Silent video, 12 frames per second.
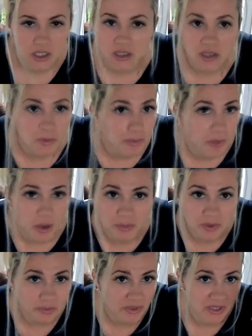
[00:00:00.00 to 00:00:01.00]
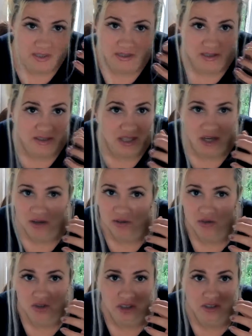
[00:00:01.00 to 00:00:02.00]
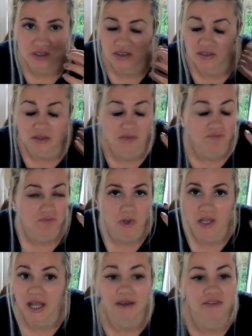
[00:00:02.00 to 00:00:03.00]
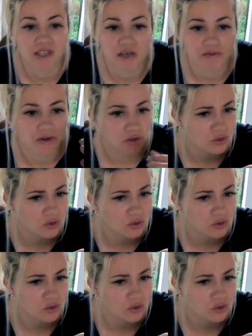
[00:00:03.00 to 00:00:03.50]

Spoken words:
the bobby pins, they're just lifesaver.